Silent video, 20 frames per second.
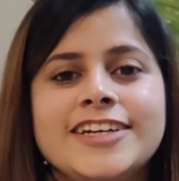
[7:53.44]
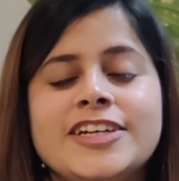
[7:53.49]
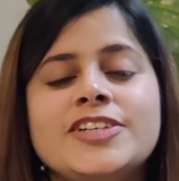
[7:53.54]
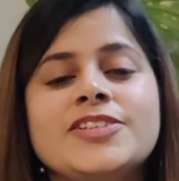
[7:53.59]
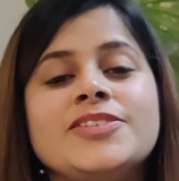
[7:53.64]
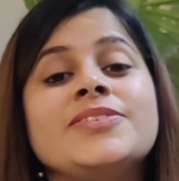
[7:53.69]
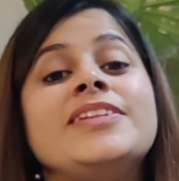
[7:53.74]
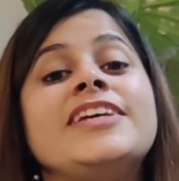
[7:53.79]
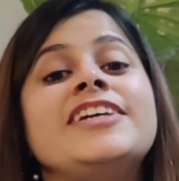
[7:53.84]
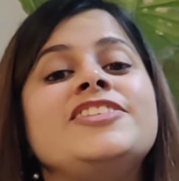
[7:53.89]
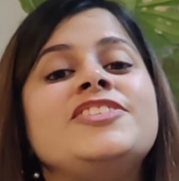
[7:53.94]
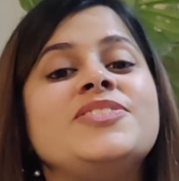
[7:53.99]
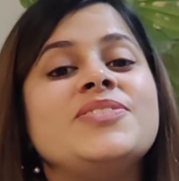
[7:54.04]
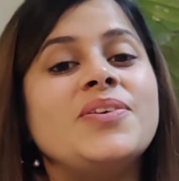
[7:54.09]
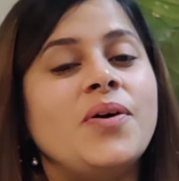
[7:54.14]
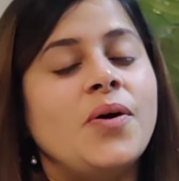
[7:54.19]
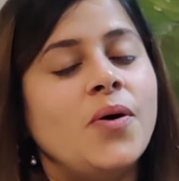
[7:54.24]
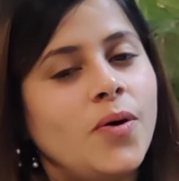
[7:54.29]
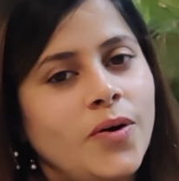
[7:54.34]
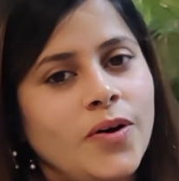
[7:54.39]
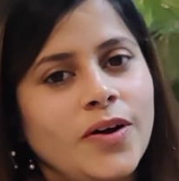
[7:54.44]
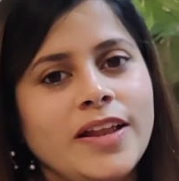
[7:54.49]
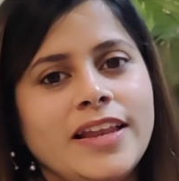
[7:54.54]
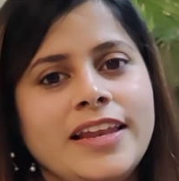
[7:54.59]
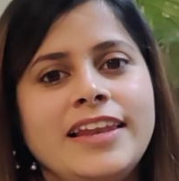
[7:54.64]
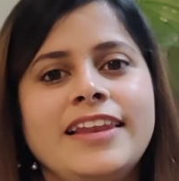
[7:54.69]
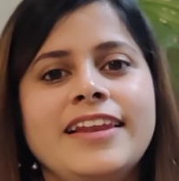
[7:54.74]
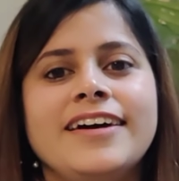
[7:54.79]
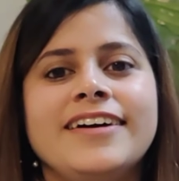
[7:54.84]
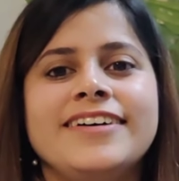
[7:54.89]
So that's all
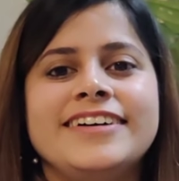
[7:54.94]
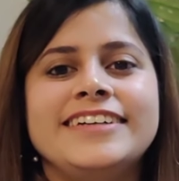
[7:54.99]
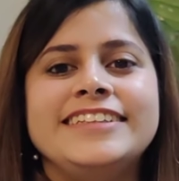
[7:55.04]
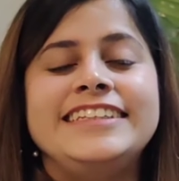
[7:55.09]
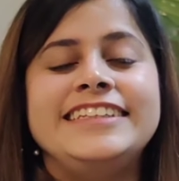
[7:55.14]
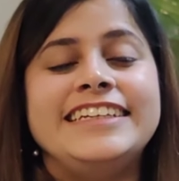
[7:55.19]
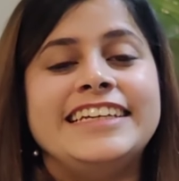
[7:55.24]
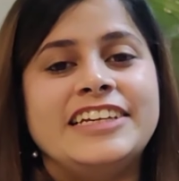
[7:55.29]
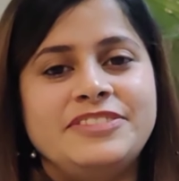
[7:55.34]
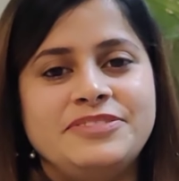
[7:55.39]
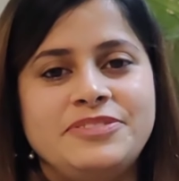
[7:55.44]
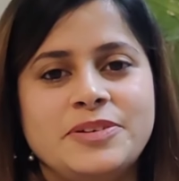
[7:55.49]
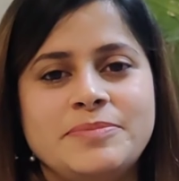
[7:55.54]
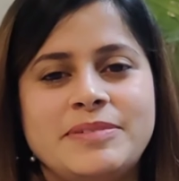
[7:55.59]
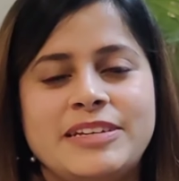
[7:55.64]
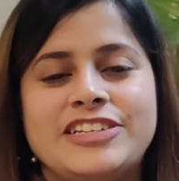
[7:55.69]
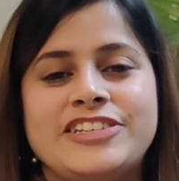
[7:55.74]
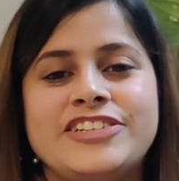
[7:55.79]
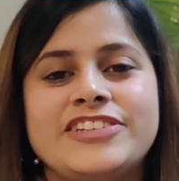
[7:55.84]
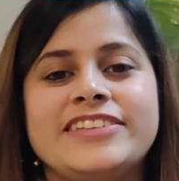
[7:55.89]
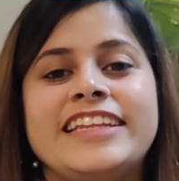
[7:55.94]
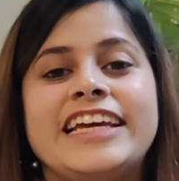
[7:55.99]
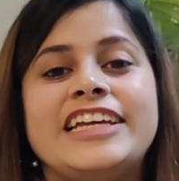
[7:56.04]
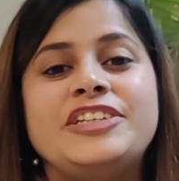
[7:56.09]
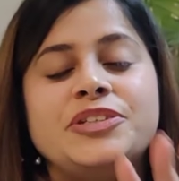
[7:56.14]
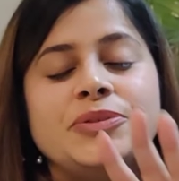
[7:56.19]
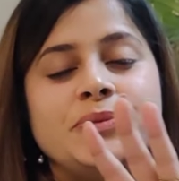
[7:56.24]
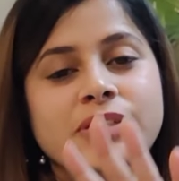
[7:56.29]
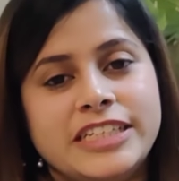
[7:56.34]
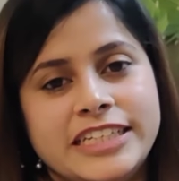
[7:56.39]
the information
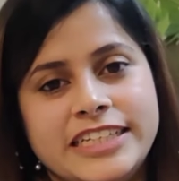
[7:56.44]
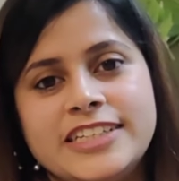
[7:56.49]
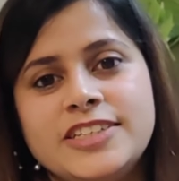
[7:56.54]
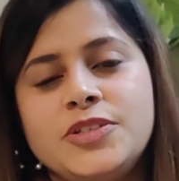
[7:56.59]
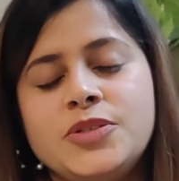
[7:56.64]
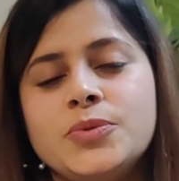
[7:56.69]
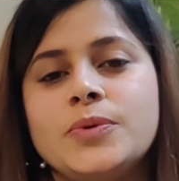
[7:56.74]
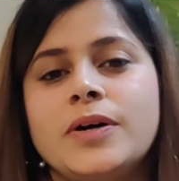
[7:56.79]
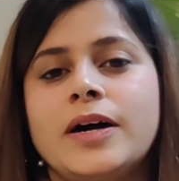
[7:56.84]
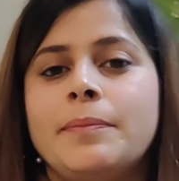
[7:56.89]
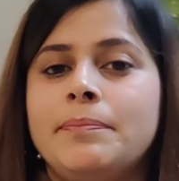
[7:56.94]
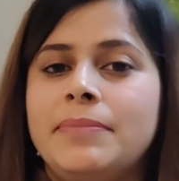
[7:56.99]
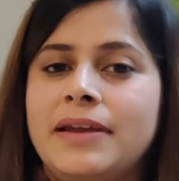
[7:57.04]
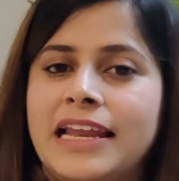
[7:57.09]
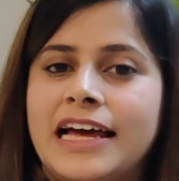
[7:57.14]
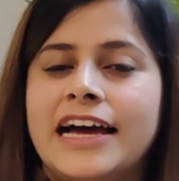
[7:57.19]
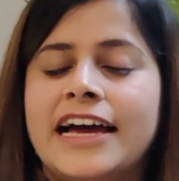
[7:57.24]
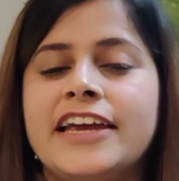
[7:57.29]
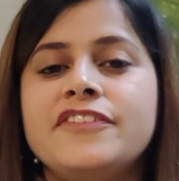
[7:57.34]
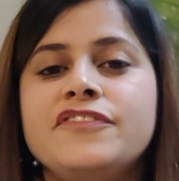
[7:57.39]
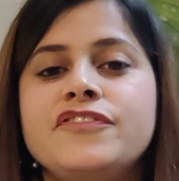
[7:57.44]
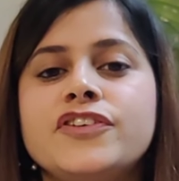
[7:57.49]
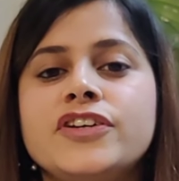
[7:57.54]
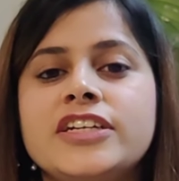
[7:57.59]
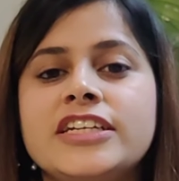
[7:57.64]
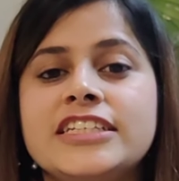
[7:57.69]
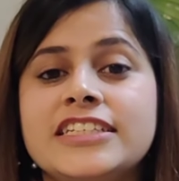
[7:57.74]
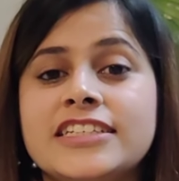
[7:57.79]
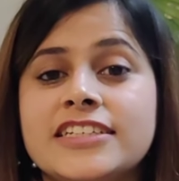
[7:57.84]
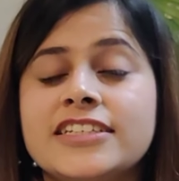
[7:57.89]
that you need to apply for
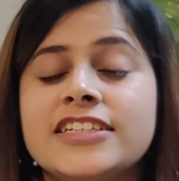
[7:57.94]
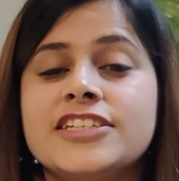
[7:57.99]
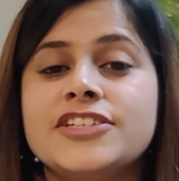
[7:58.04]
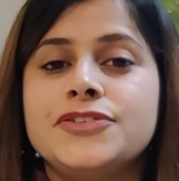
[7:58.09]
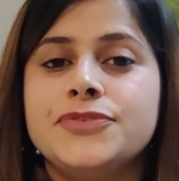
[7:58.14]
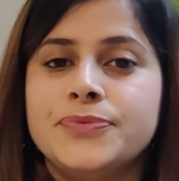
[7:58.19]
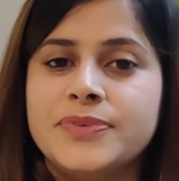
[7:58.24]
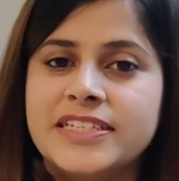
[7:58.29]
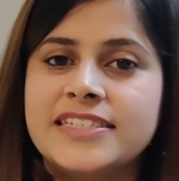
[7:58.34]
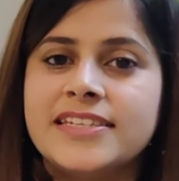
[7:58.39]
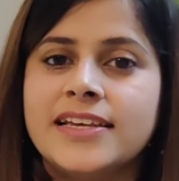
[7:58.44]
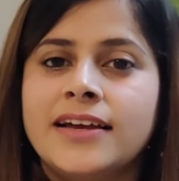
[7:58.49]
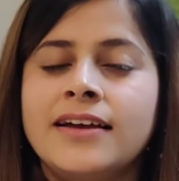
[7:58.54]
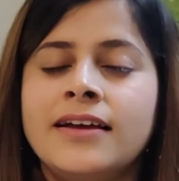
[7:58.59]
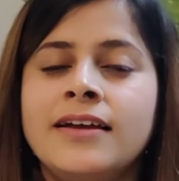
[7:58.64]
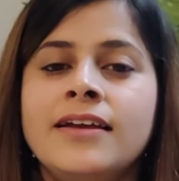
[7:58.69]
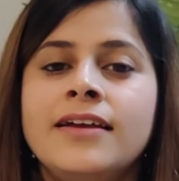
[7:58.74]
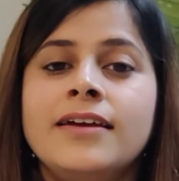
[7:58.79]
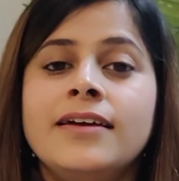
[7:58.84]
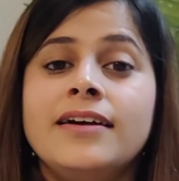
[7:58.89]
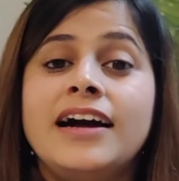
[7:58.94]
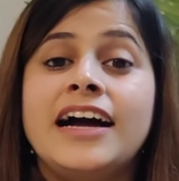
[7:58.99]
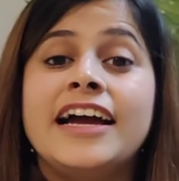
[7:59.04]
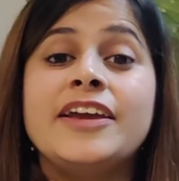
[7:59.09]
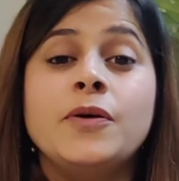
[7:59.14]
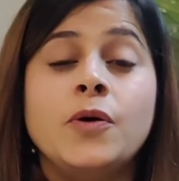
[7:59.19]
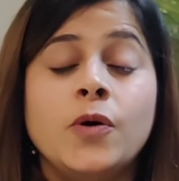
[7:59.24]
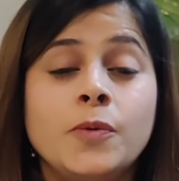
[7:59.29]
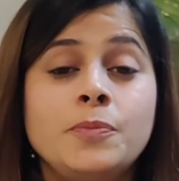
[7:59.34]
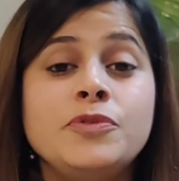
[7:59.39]
a Turkish visa. I
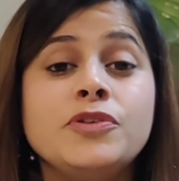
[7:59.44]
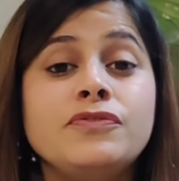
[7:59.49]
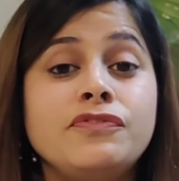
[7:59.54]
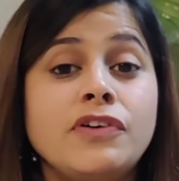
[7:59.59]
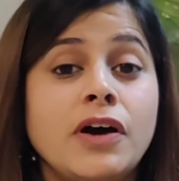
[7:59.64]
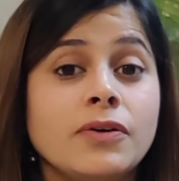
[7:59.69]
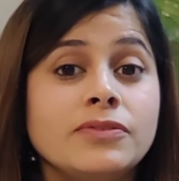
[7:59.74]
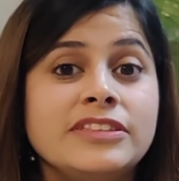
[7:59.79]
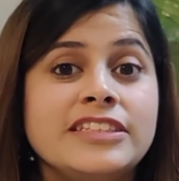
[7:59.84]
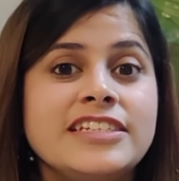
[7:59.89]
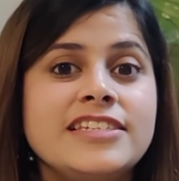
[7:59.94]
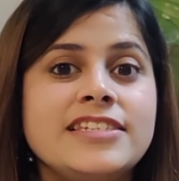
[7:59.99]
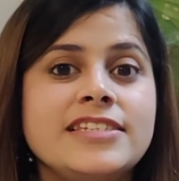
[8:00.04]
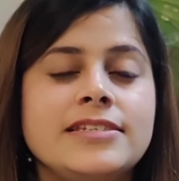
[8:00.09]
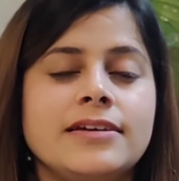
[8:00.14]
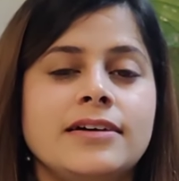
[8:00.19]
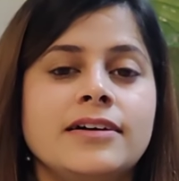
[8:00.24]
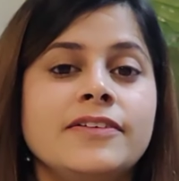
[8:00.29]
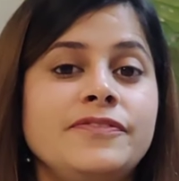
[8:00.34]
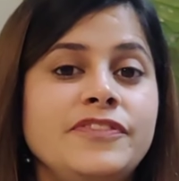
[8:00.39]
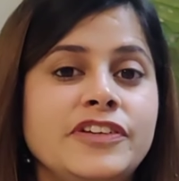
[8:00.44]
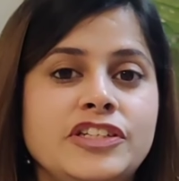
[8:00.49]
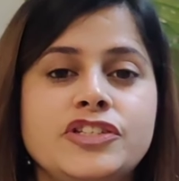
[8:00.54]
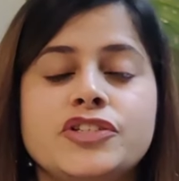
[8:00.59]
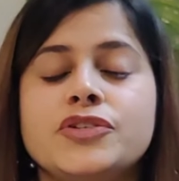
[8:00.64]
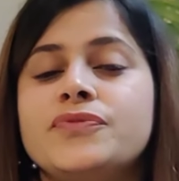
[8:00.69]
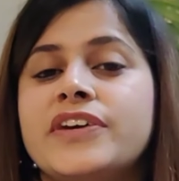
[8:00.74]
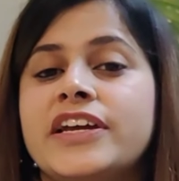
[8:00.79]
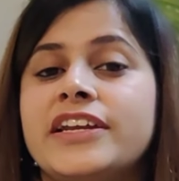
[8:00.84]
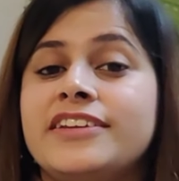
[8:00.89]
hope you found this
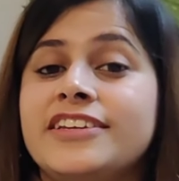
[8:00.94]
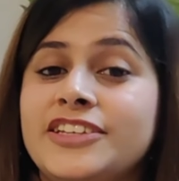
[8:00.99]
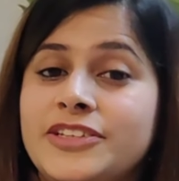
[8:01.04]
video very